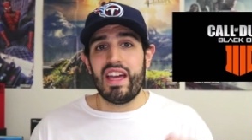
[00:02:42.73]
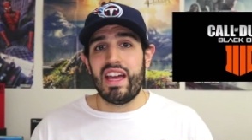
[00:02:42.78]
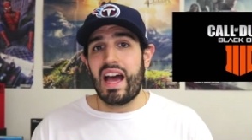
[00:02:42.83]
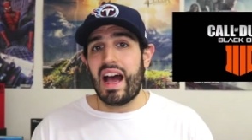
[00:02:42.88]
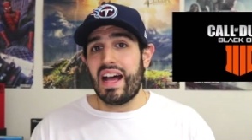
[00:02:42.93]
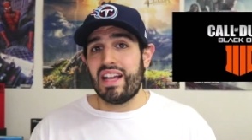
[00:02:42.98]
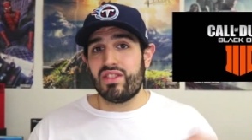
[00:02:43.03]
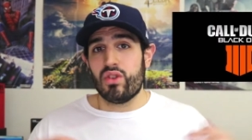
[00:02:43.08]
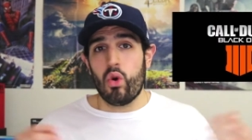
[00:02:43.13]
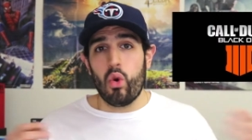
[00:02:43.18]

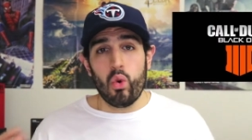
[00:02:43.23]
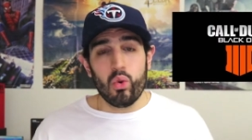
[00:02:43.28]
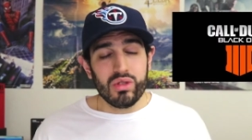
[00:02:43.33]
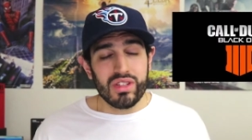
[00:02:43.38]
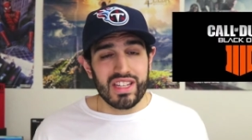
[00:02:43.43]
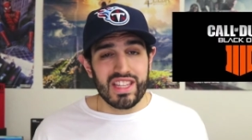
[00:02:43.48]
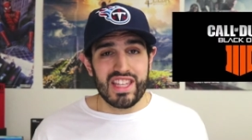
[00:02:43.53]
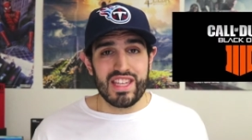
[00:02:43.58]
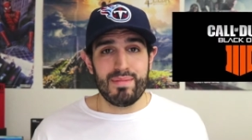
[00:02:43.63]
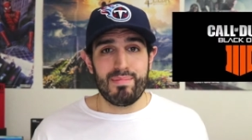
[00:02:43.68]
as
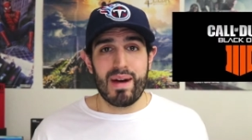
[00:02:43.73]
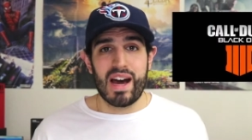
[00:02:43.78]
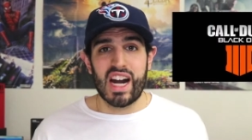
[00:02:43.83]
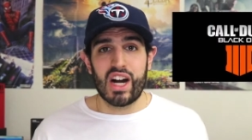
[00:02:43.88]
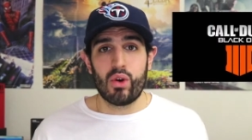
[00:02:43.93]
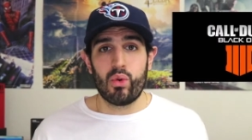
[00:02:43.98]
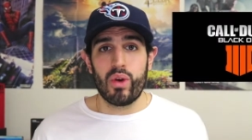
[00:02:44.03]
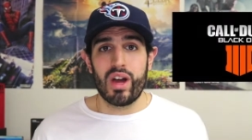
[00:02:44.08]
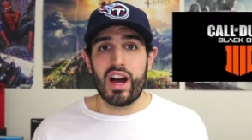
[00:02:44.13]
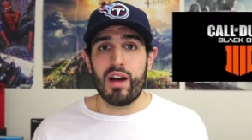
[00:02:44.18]
only the
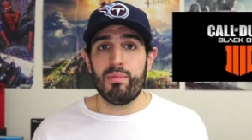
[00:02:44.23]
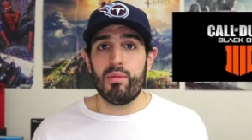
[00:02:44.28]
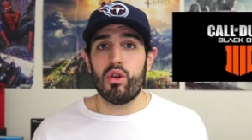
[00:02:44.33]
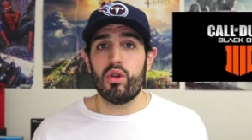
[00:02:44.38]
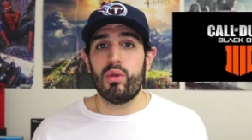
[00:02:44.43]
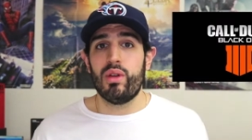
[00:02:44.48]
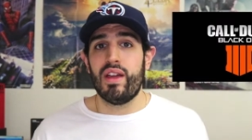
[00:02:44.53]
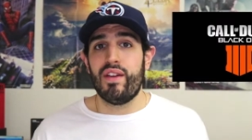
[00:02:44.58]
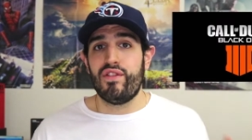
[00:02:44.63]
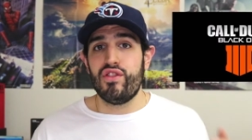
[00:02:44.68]
battle royale
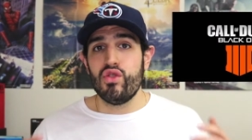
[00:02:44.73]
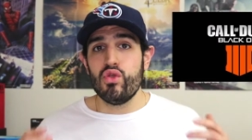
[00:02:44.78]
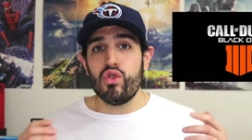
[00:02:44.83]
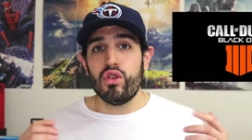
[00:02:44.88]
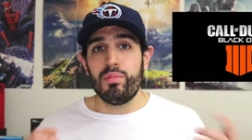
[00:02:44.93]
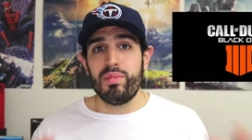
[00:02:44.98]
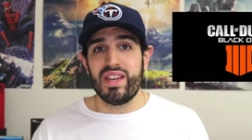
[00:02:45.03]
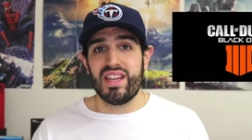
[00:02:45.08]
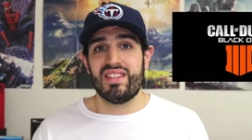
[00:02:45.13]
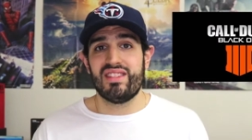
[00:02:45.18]
mode if you
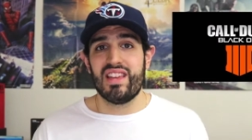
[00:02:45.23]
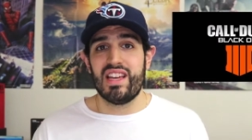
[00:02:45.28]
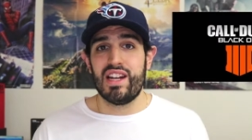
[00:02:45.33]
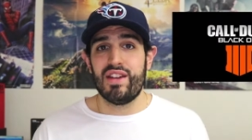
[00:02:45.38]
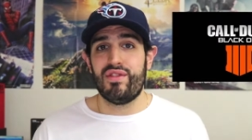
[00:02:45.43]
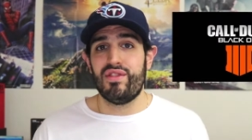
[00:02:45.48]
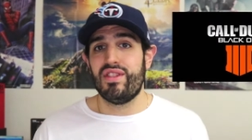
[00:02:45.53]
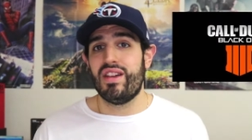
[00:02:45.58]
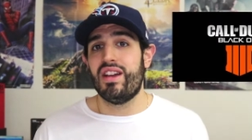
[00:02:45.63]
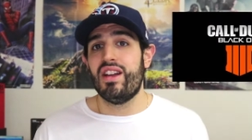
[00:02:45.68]
would be
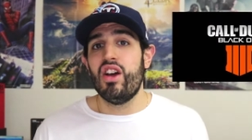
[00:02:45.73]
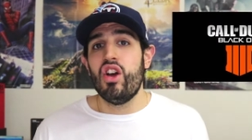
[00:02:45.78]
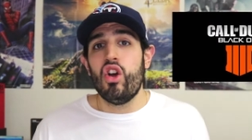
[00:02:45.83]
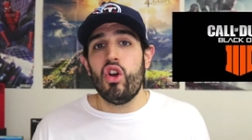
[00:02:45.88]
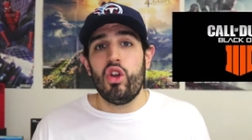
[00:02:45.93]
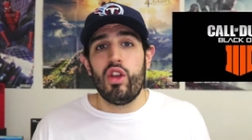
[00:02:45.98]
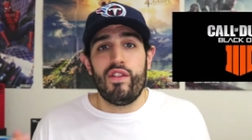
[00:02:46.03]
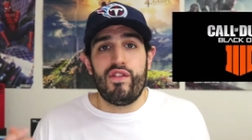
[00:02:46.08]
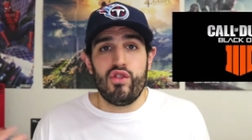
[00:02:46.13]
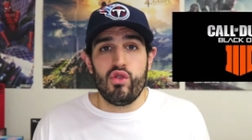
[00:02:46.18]
excited for that
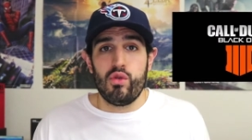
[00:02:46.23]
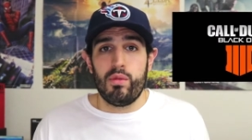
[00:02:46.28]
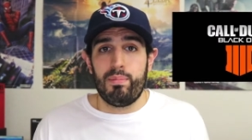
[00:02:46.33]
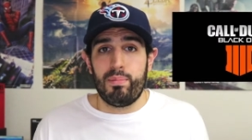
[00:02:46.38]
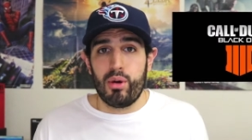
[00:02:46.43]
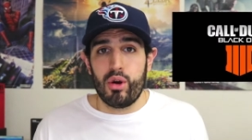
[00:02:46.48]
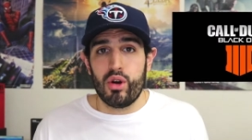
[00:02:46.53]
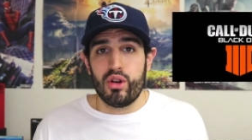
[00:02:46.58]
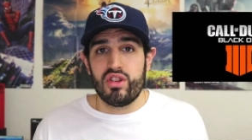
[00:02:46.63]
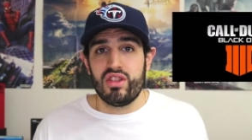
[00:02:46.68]
if you would
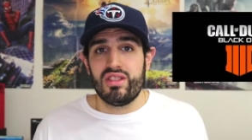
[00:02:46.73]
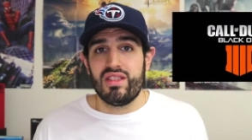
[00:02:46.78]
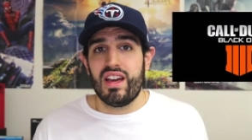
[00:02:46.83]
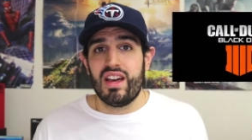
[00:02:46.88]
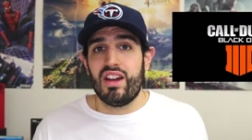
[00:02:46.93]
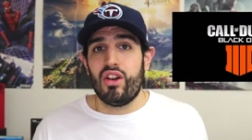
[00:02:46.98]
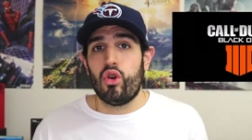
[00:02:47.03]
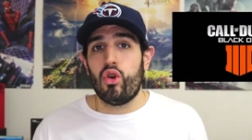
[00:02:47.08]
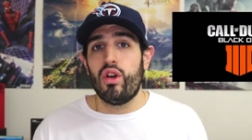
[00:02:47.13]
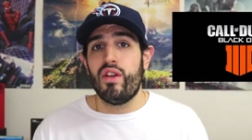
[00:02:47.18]
purchase
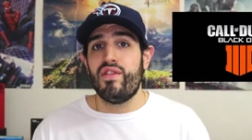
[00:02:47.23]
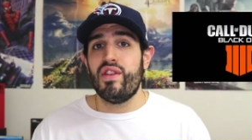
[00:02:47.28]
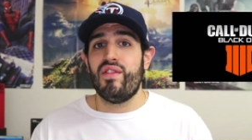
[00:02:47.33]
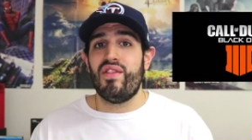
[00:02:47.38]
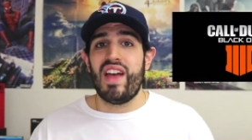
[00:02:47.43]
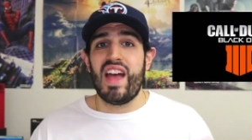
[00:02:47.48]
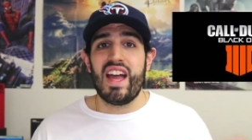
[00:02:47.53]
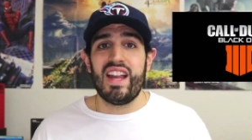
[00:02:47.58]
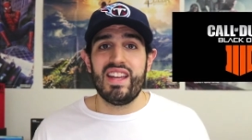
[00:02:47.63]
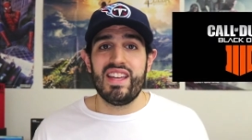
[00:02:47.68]
that or if you
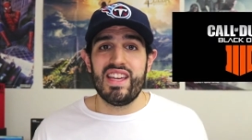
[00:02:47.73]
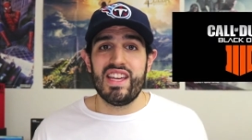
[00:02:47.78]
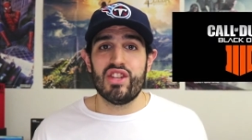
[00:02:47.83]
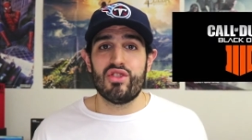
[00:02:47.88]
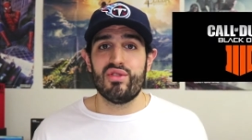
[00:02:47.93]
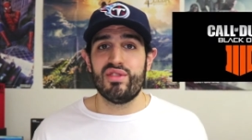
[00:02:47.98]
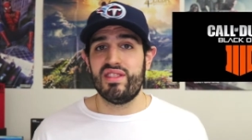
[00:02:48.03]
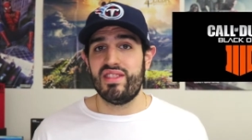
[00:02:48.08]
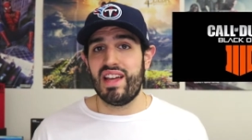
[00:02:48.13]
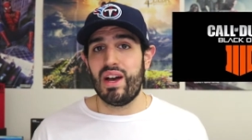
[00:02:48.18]
have any
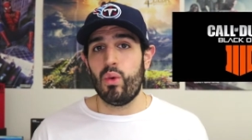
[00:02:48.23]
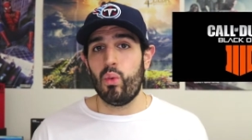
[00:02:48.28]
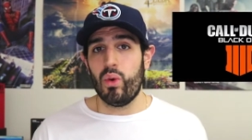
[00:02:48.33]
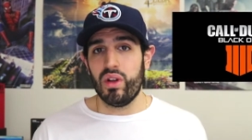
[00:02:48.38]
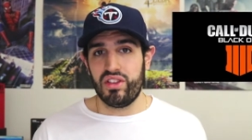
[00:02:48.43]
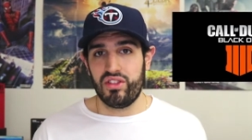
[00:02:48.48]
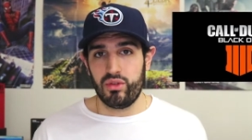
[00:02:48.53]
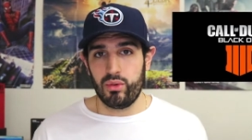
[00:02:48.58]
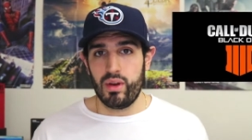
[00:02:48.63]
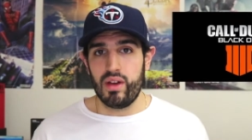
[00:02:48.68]
interest in that
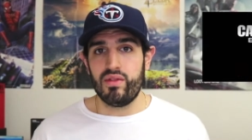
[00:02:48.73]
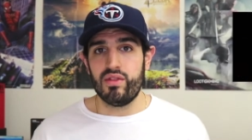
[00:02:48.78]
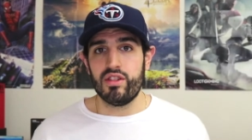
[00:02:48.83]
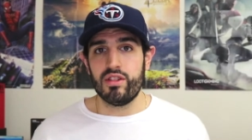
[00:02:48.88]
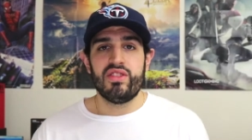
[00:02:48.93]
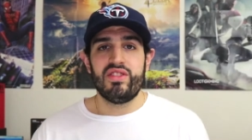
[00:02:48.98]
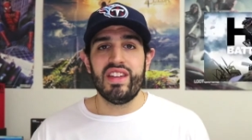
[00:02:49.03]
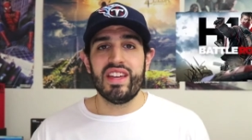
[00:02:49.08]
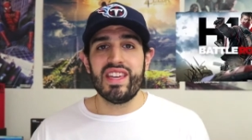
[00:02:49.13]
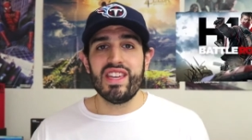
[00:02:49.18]
whatsoever
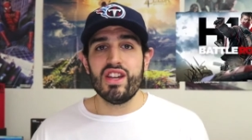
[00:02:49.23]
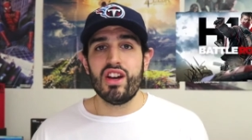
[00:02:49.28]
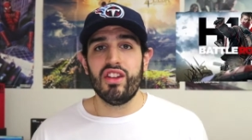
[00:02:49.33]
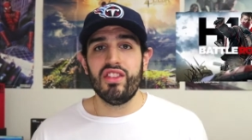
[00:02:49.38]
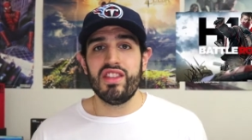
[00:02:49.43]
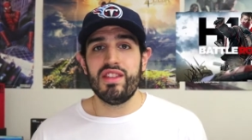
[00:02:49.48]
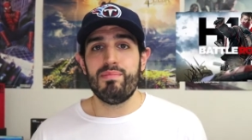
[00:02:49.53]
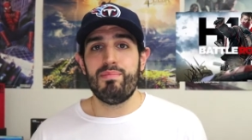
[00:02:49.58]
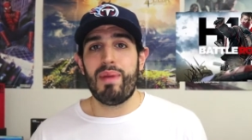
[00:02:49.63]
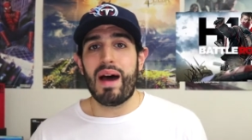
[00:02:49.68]
sticking on
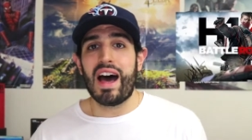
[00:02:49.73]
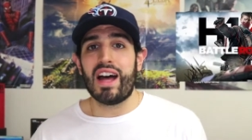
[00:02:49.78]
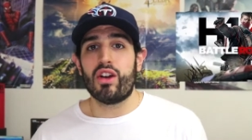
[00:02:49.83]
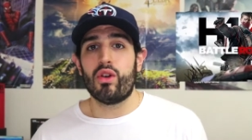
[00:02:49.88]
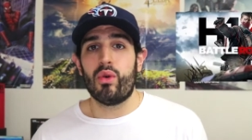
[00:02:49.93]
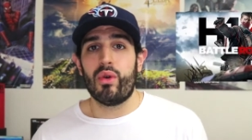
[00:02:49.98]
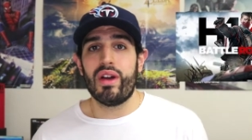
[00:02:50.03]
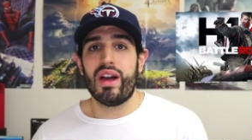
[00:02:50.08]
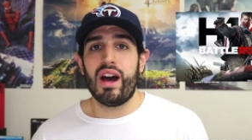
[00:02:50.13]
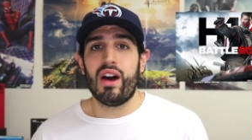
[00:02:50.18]
the battle
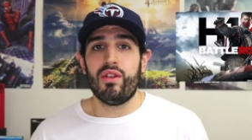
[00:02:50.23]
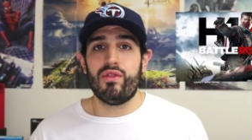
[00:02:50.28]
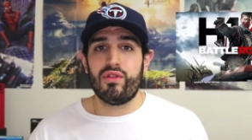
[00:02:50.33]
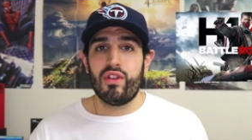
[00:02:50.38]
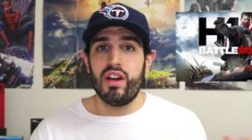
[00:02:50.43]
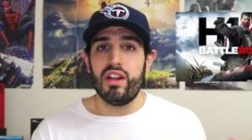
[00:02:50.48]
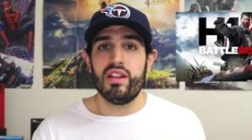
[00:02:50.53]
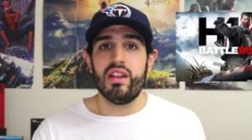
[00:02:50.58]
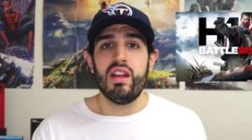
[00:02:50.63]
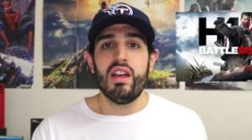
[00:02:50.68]
royale
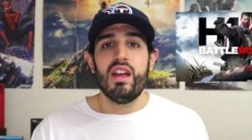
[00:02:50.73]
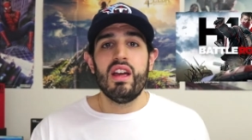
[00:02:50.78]
front